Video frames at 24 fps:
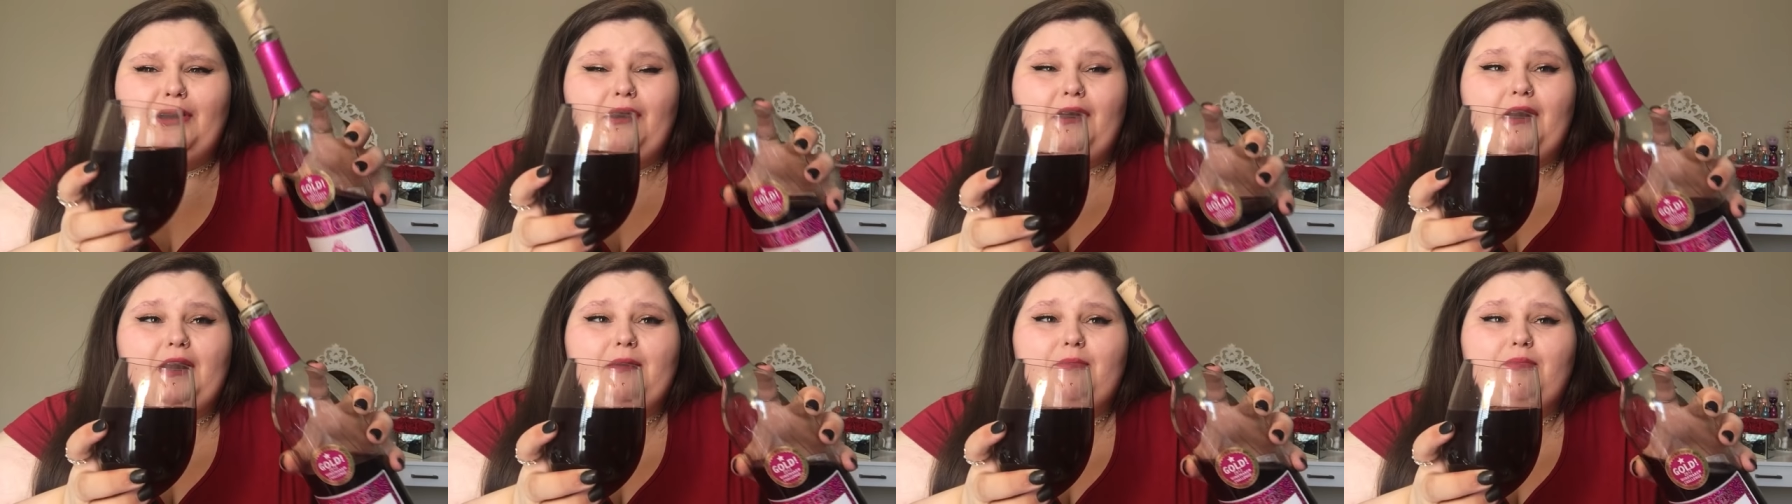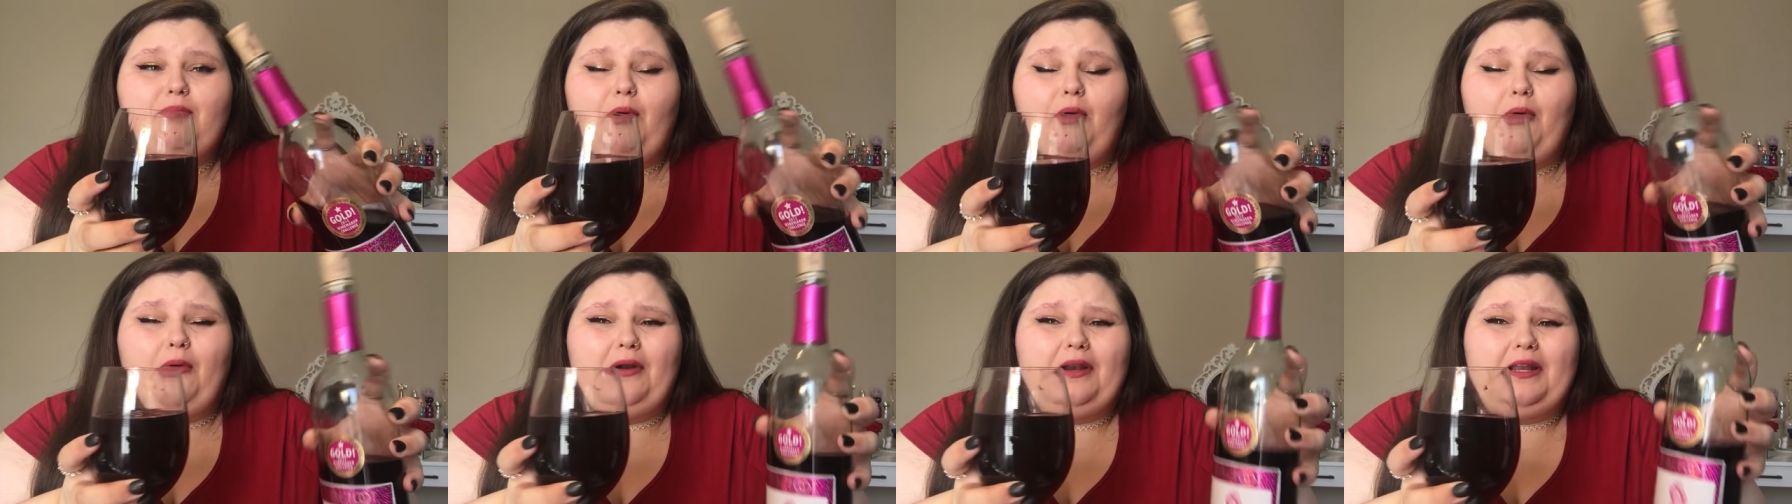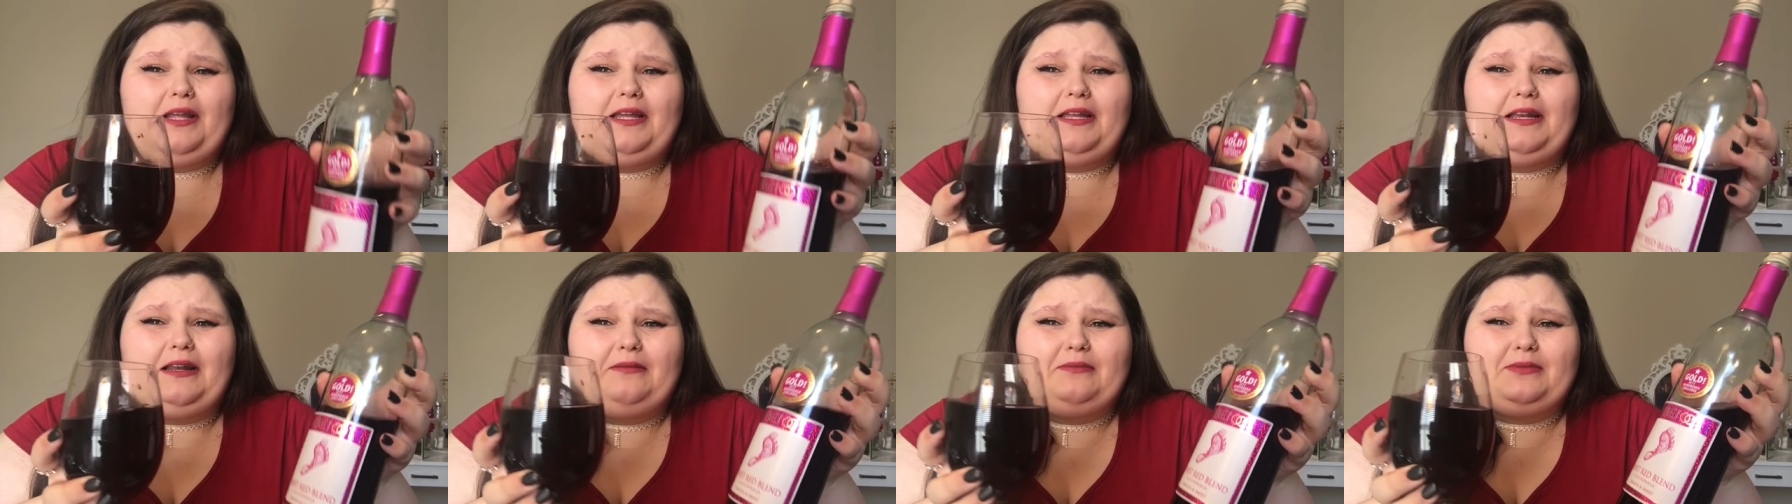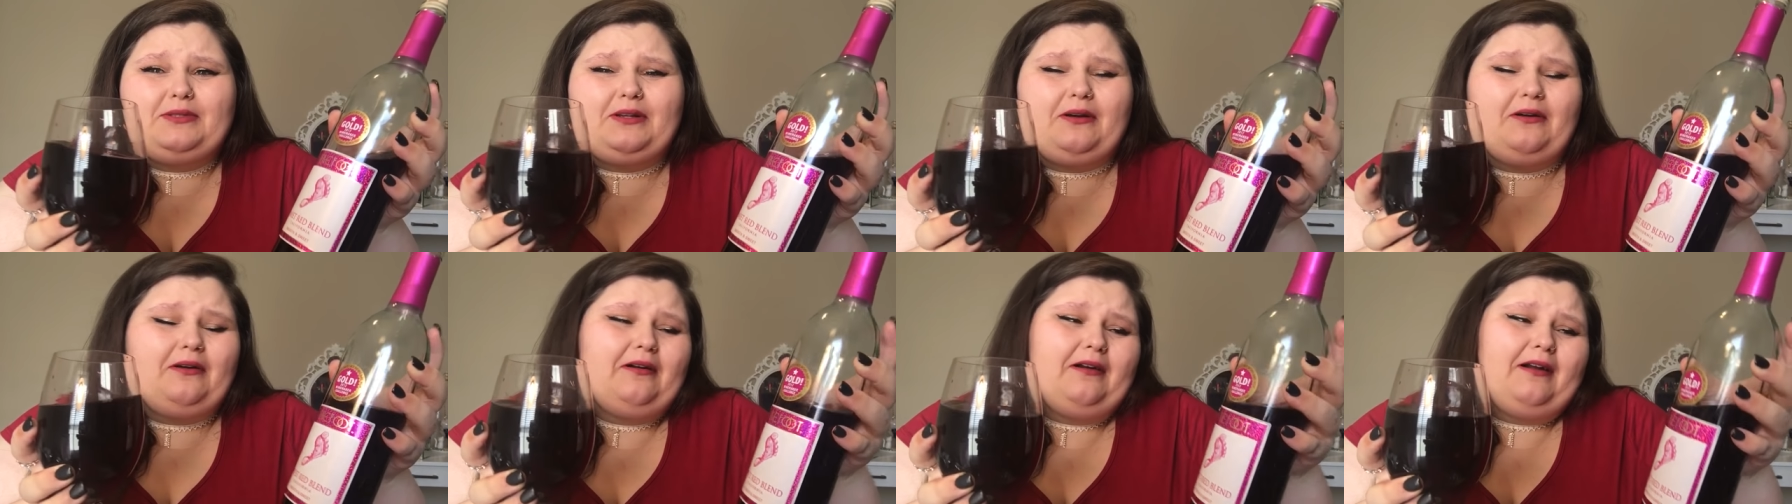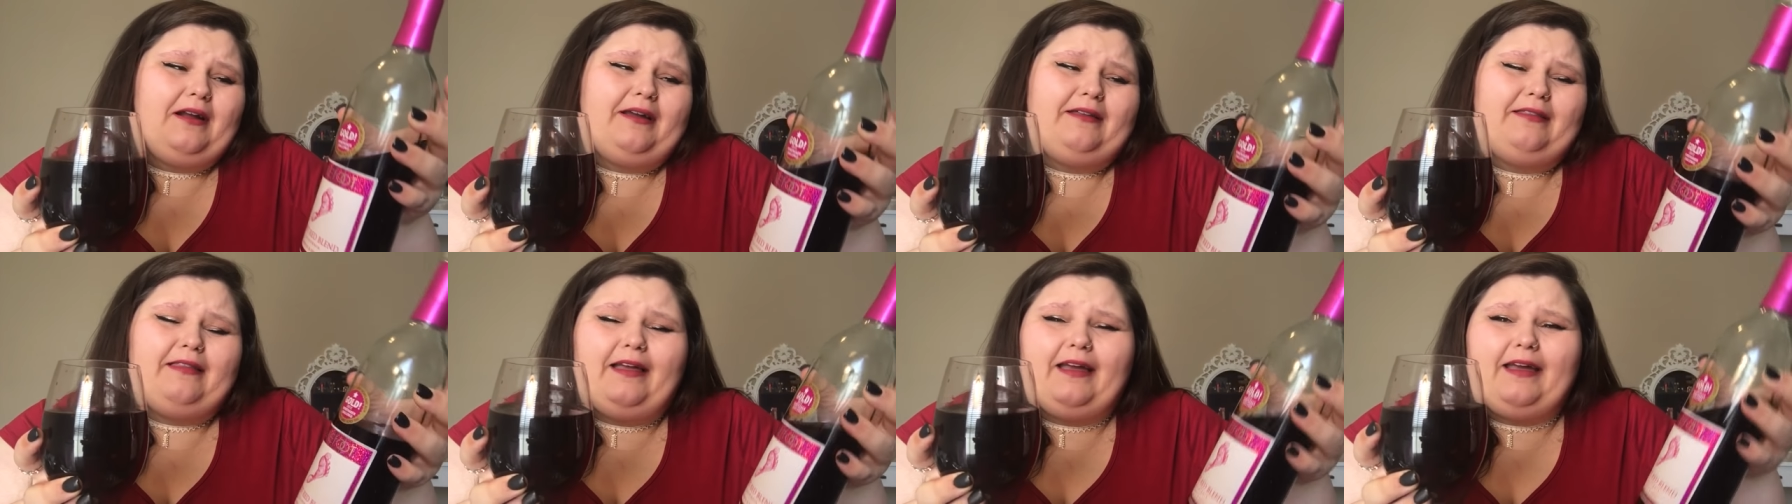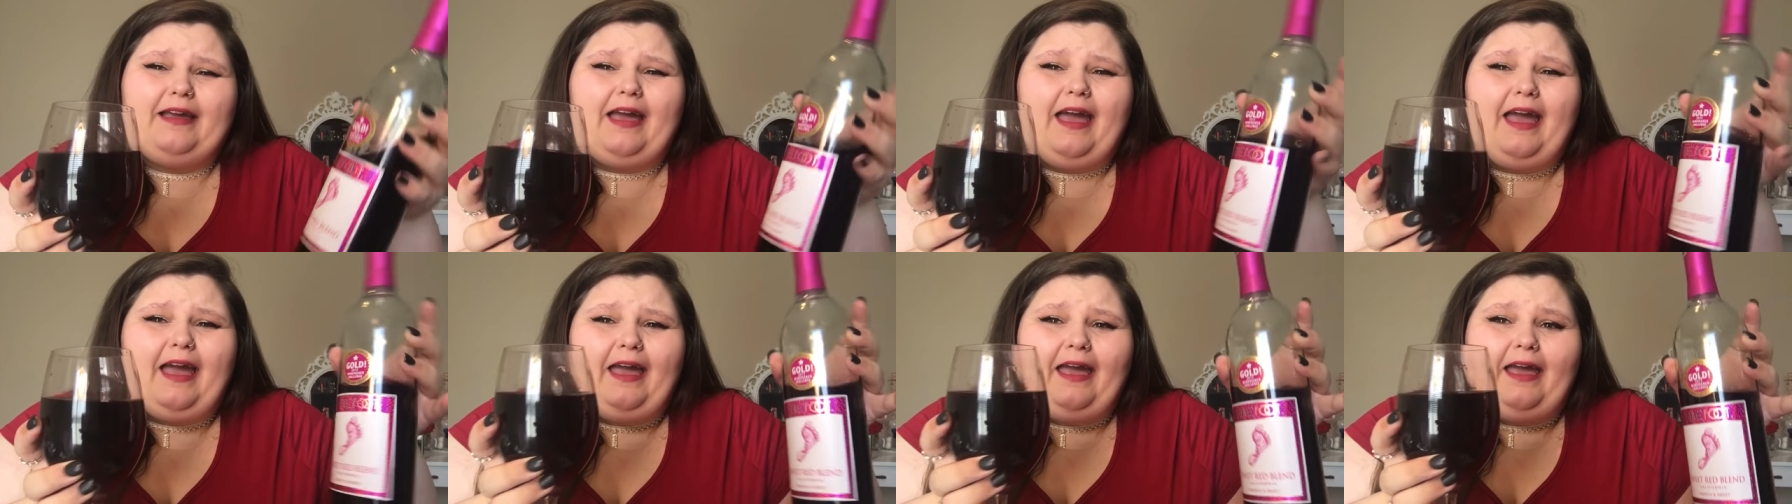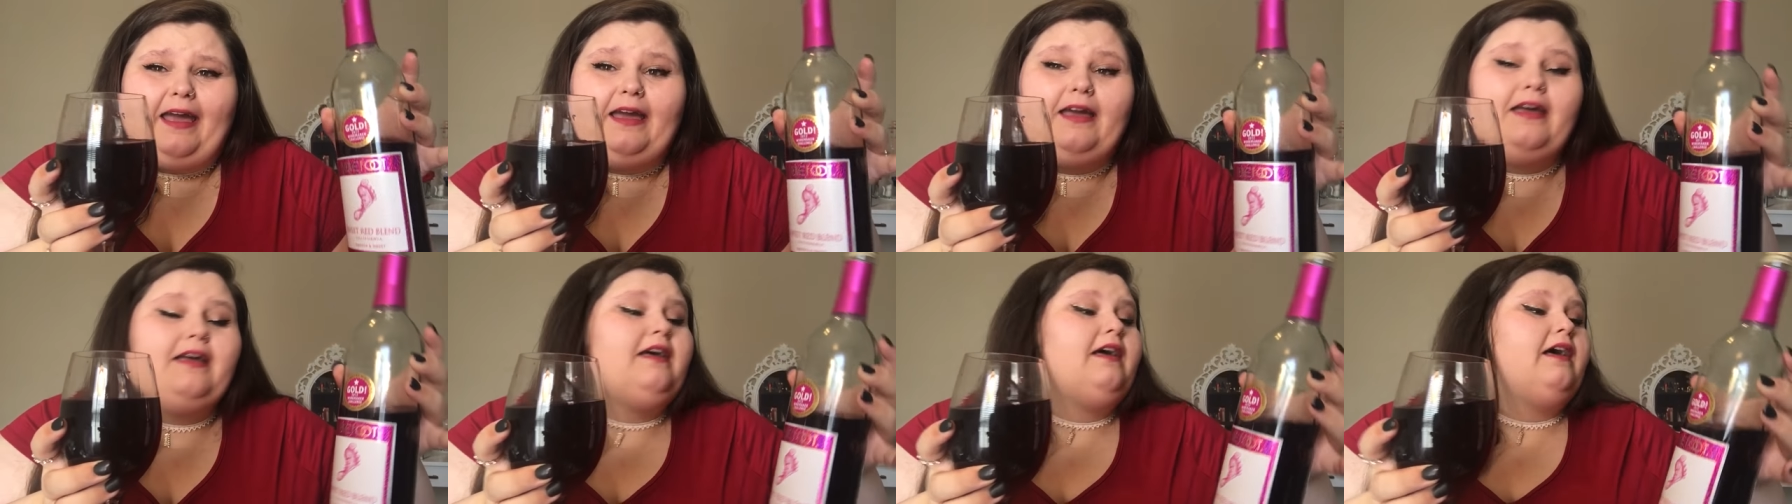already poured it. I'm sorry, like, hey,